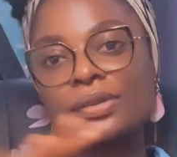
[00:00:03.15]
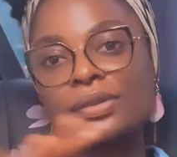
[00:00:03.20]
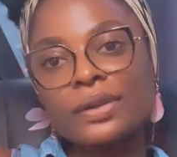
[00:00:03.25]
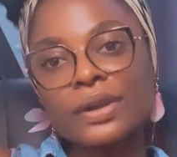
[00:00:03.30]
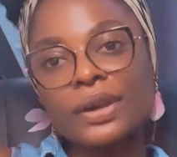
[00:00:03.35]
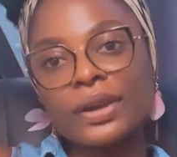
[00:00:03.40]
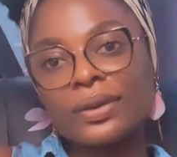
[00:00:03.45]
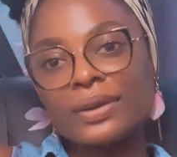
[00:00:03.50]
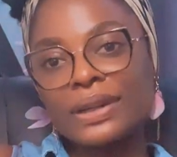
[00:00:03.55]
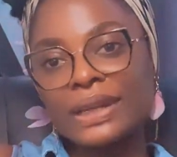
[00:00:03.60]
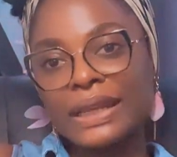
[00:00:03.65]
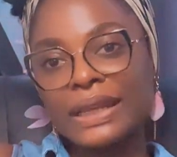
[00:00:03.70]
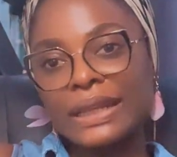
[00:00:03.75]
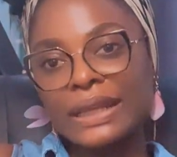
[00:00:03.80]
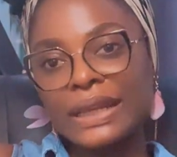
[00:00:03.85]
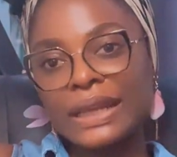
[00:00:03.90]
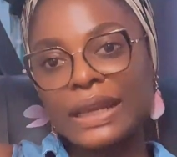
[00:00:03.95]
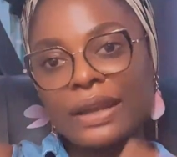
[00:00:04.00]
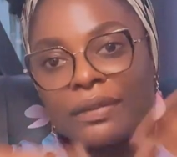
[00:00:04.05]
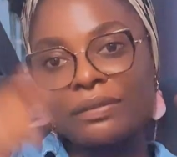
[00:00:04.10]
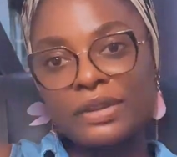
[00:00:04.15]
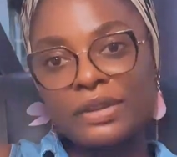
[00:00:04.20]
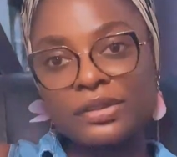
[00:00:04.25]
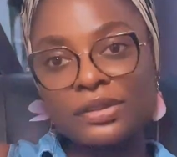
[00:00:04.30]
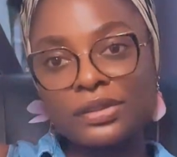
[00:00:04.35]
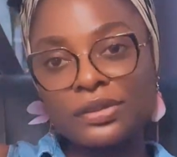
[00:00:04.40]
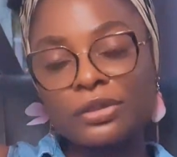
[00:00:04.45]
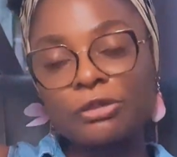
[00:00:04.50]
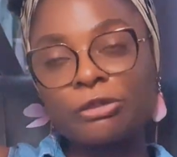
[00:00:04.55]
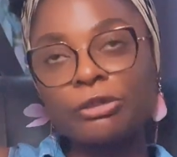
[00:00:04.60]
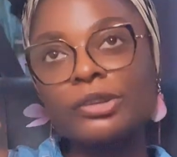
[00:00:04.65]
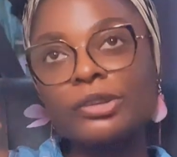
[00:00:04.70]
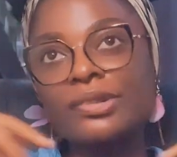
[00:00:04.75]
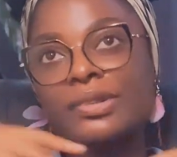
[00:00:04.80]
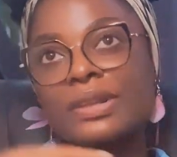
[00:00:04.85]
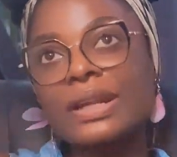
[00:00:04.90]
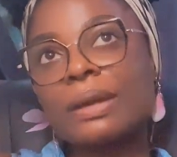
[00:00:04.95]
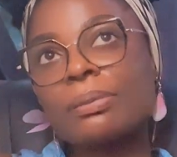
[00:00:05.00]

It's your girl Nenye. If this is your first